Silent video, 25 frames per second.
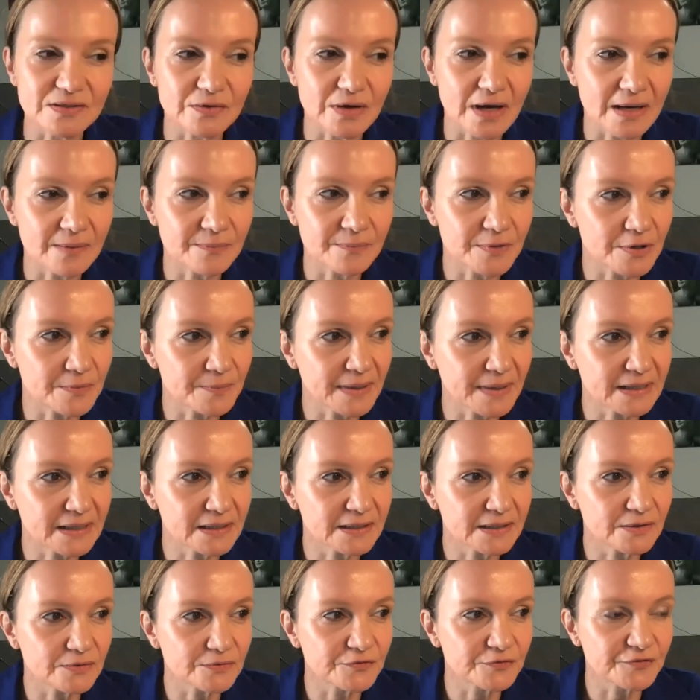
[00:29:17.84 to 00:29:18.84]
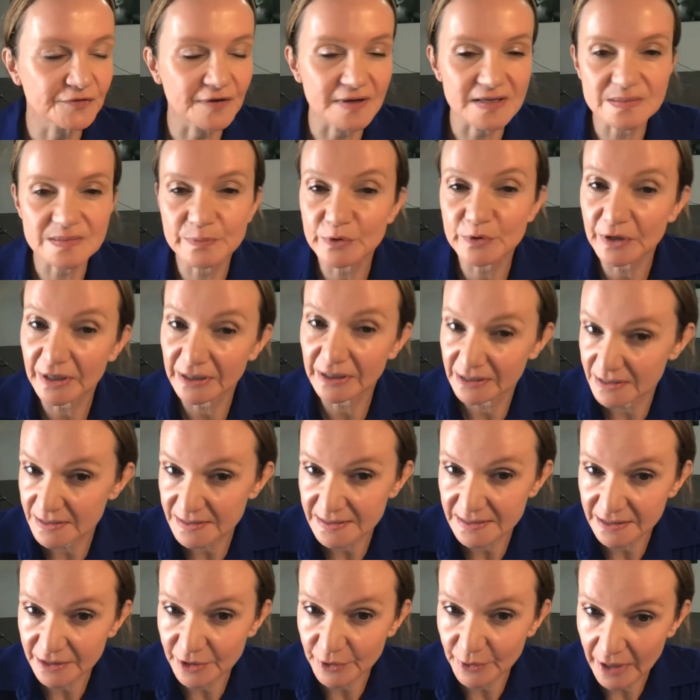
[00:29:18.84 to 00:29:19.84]
I'm mainly on Facebook and
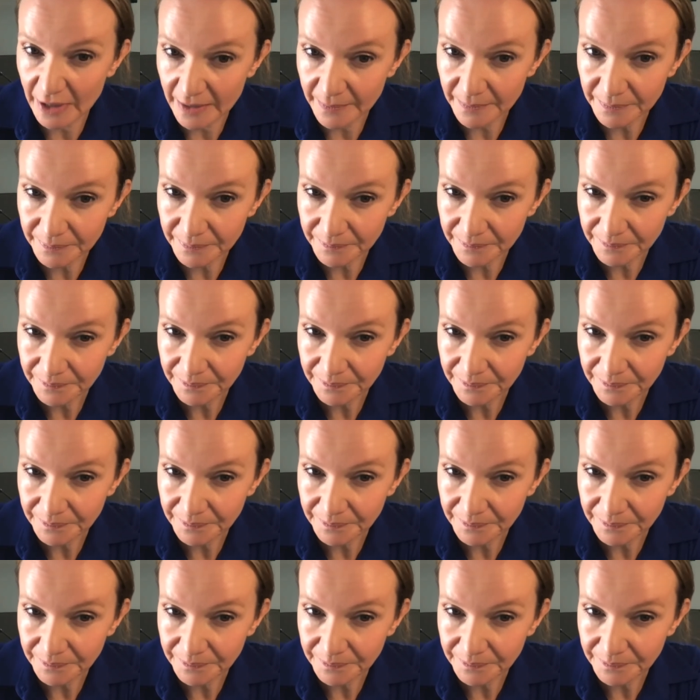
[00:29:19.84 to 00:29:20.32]
Instagram.